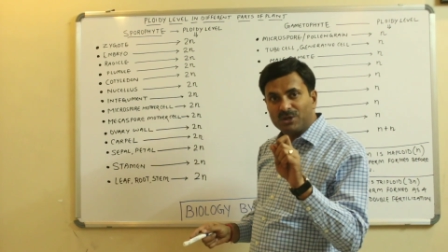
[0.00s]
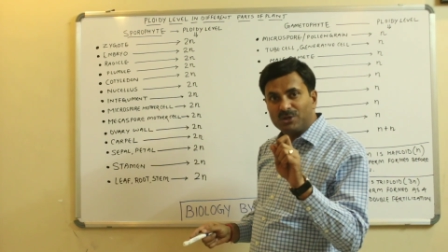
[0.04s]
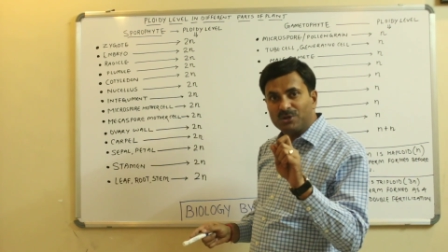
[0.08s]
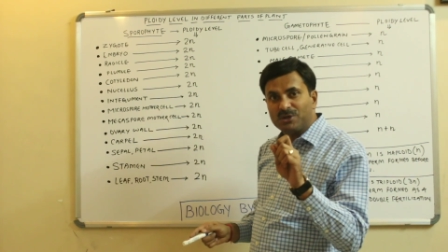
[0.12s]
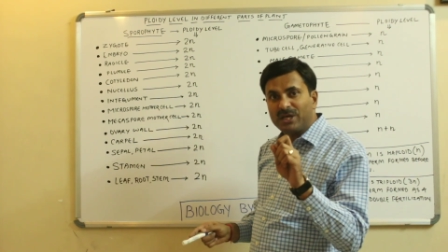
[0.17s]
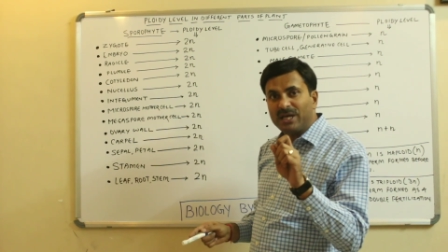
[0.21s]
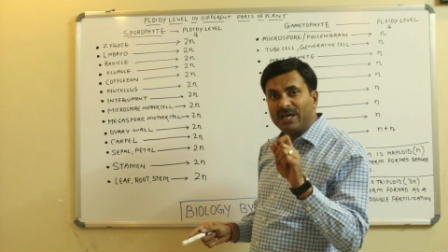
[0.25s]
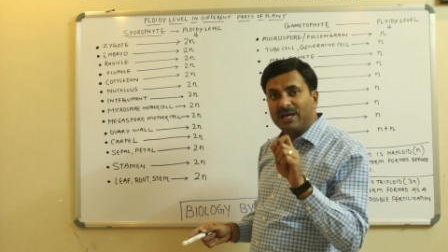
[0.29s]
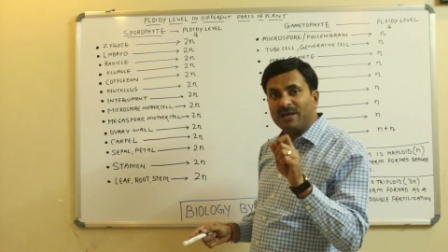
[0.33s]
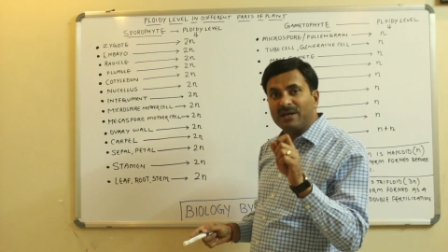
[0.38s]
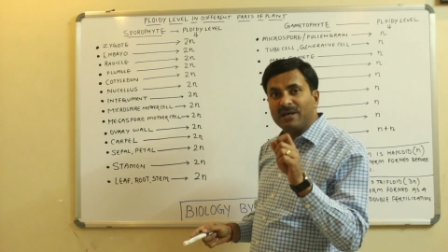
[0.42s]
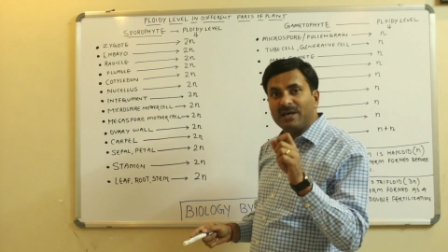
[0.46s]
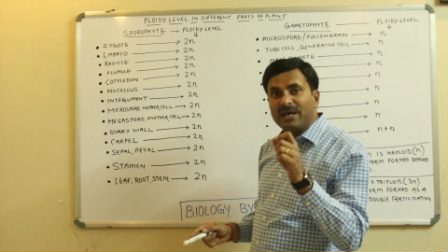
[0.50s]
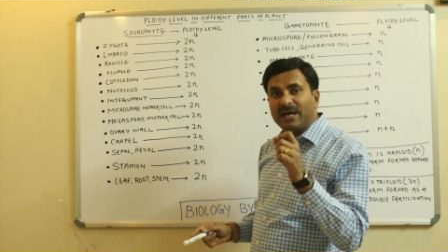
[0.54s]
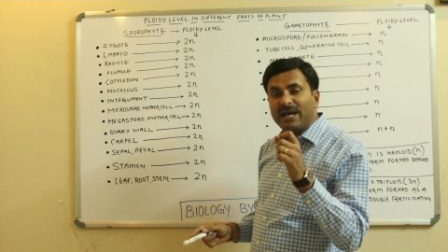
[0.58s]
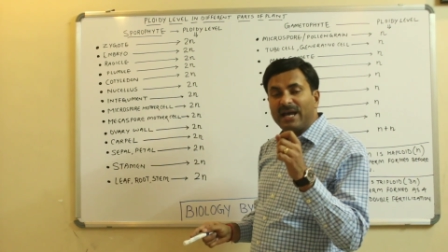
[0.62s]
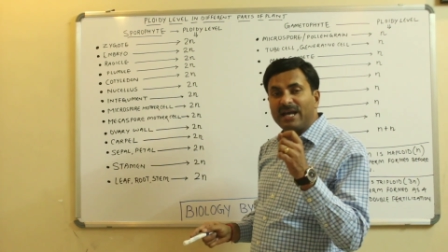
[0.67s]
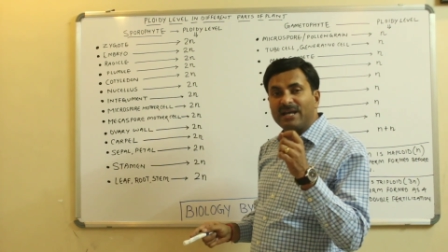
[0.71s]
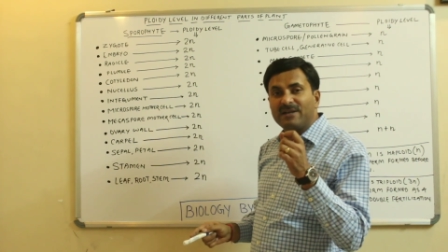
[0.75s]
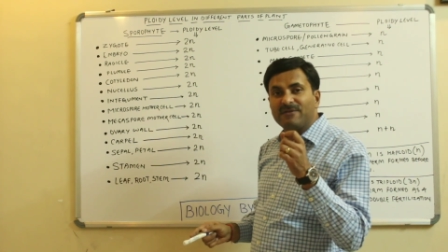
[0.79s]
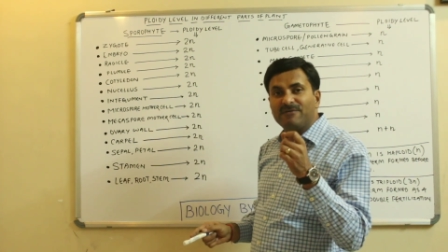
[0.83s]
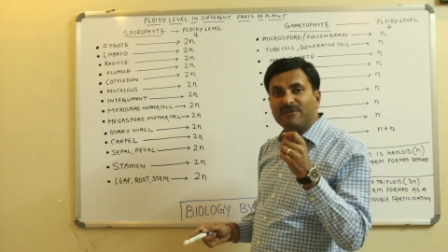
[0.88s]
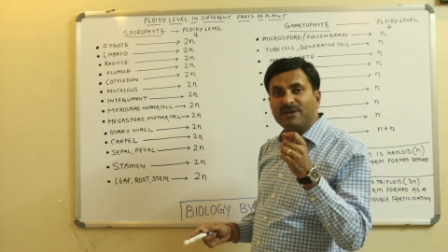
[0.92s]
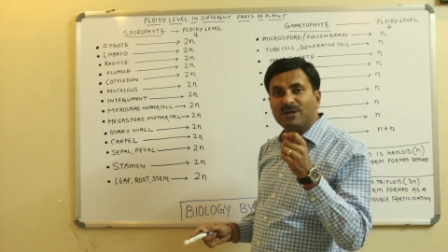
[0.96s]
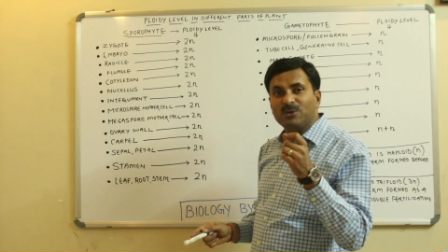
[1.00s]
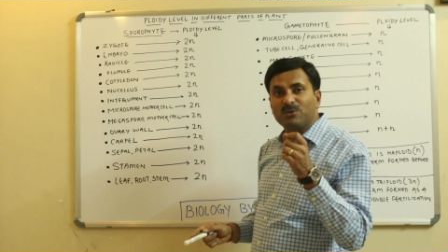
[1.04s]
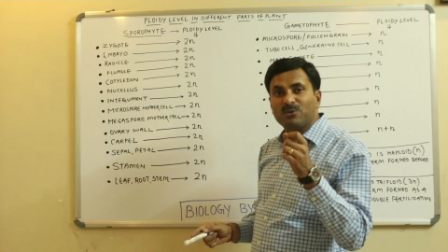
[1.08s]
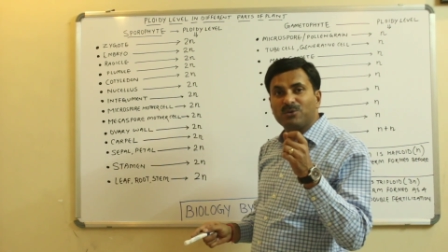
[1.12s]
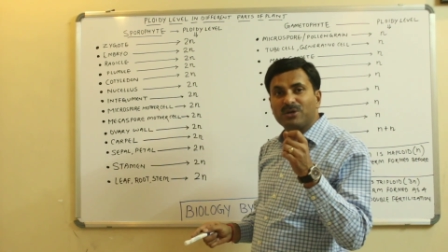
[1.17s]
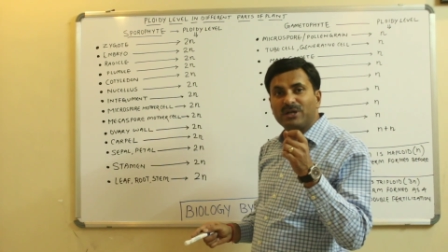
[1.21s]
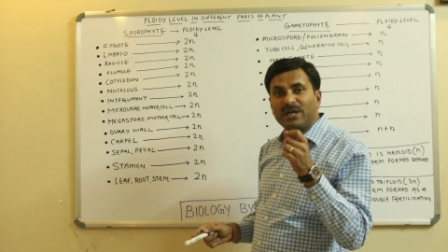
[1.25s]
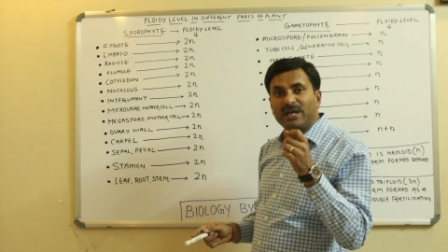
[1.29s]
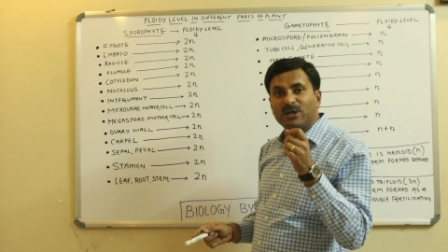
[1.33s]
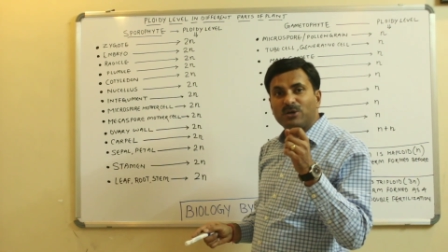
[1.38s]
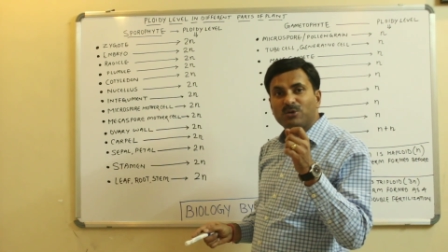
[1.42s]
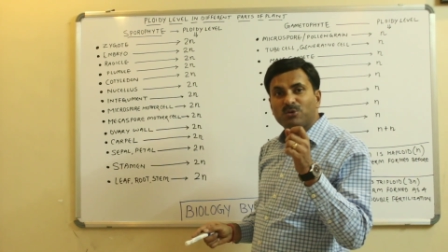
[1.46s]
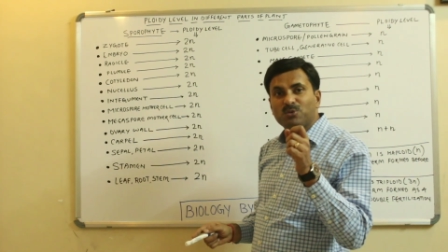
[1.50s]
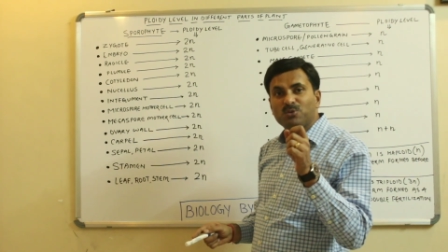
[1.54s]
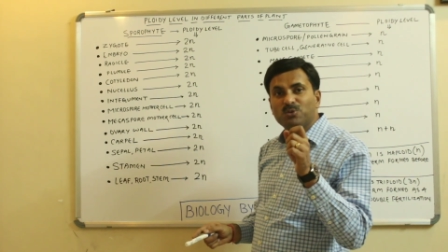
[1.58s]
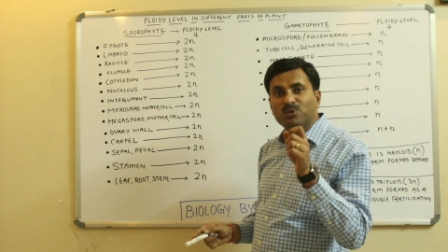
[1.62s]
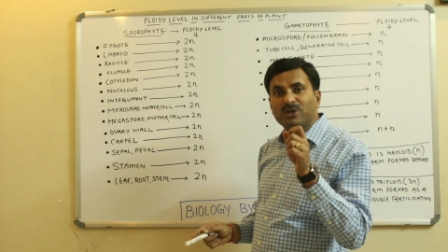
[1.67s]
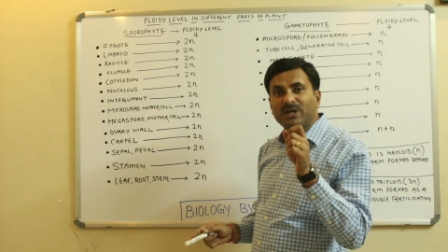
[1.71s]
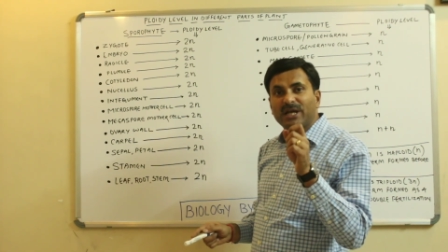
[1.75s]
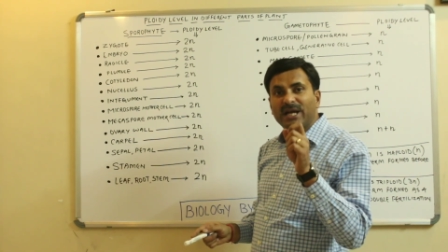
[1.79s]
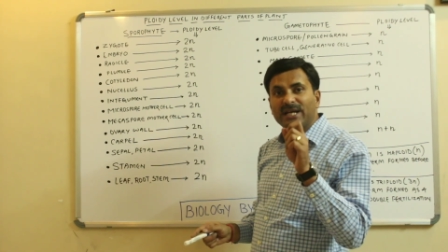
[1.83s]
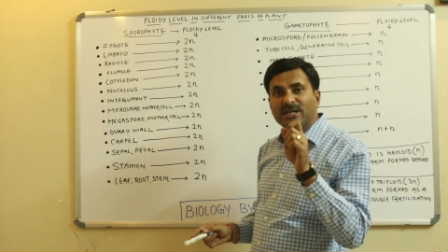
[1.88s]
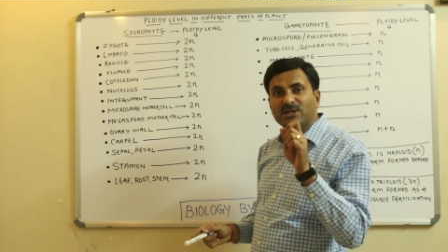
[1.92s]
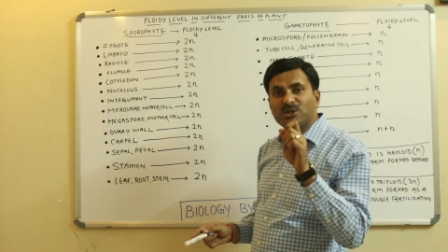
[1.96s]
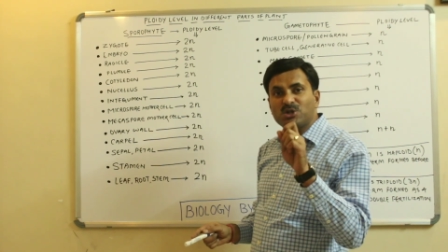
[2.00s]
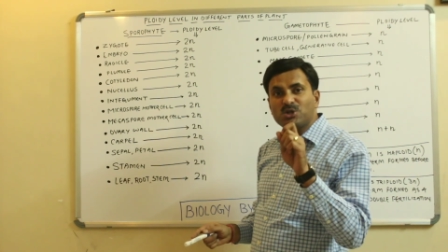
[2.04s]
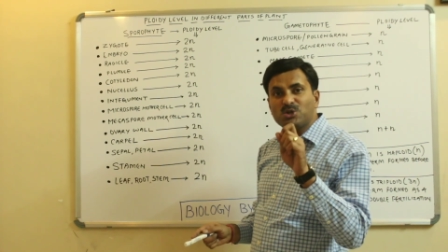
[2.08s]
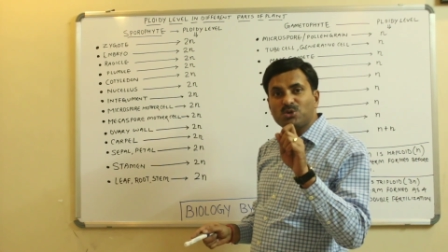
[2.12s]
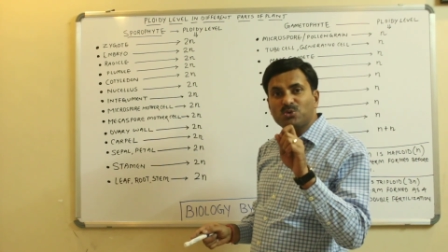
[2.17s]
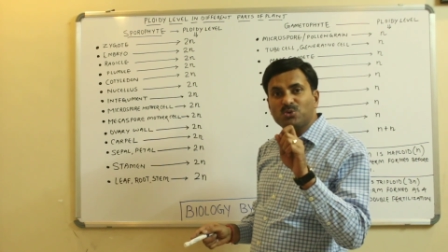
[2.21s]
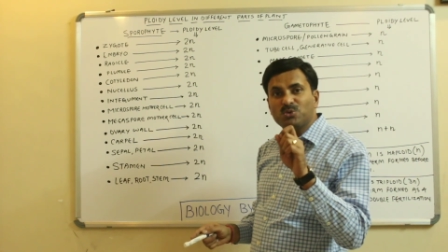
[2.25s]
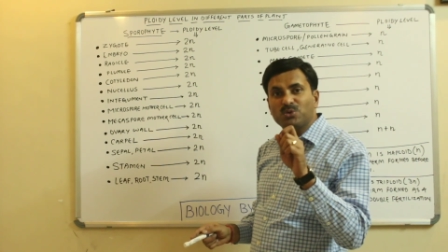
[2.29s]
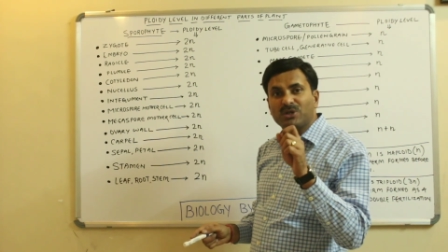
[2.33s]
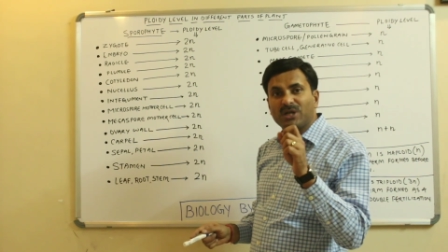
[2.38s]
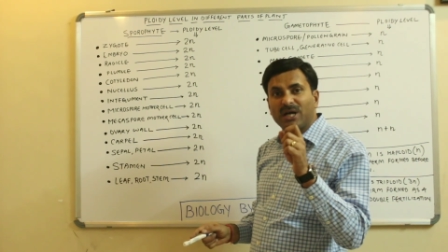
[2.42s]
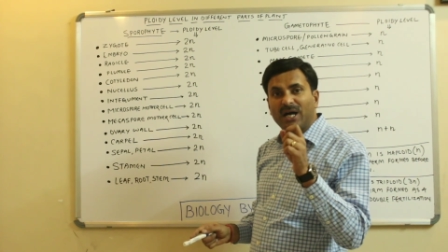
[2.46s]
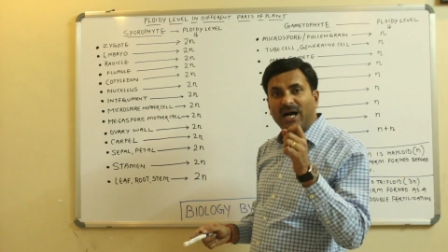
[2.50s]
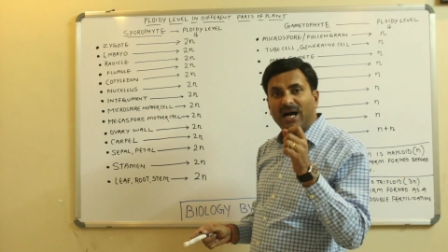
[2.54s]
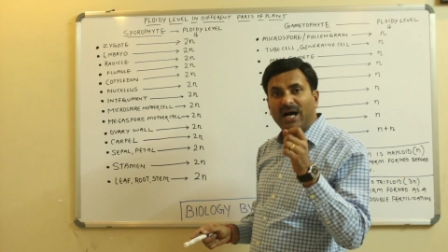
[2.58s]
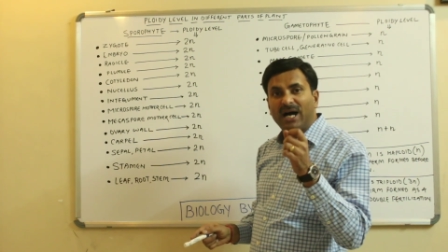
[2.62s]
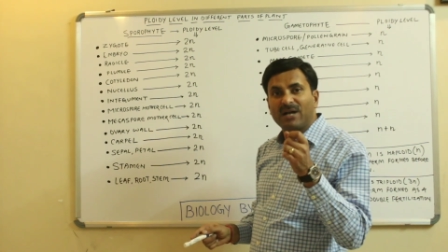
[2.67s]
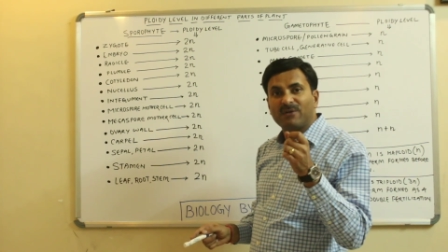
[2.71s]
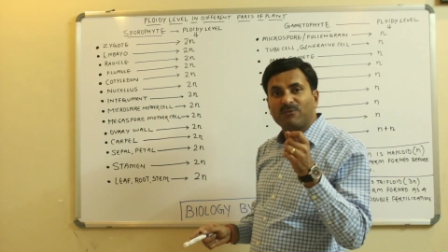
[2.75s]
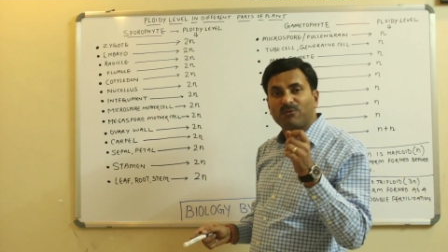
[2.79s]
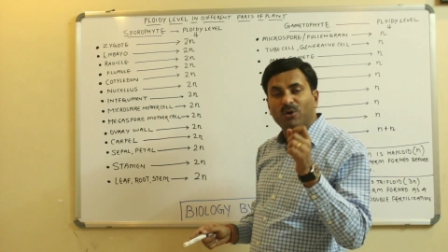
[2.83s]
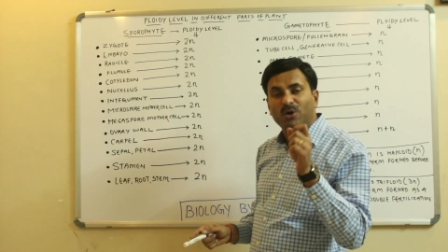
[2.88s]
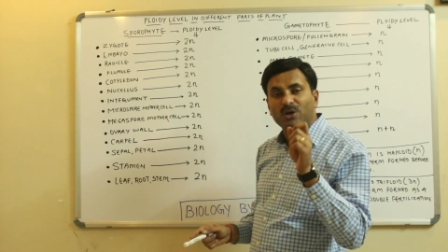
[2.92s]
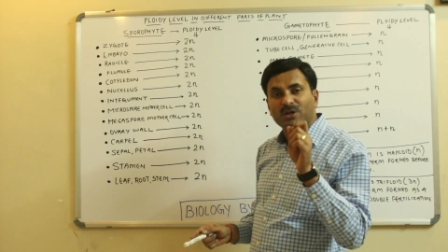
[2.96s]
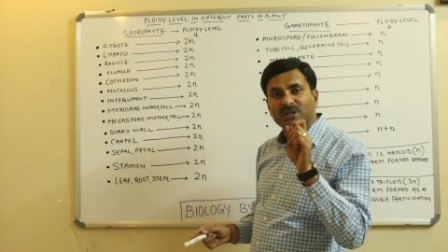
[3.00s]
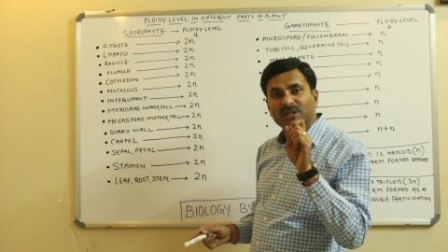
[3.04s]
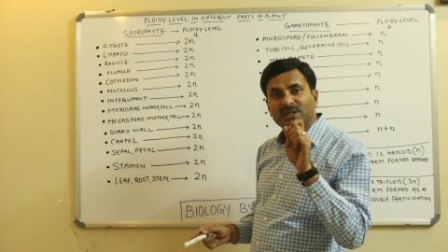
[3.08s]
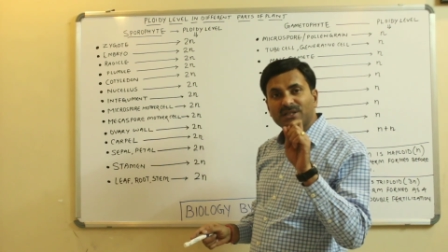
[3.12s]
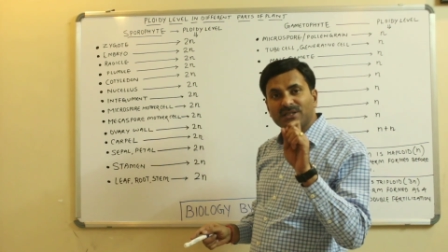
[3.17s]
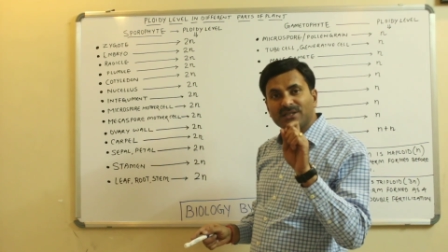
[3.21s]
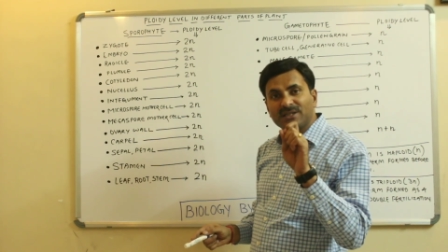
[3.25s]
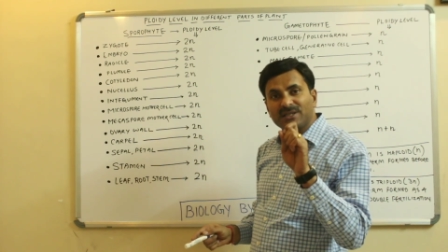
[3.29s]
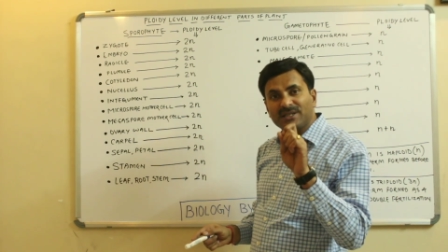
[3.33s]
Okay, and we know that root and shoot are what?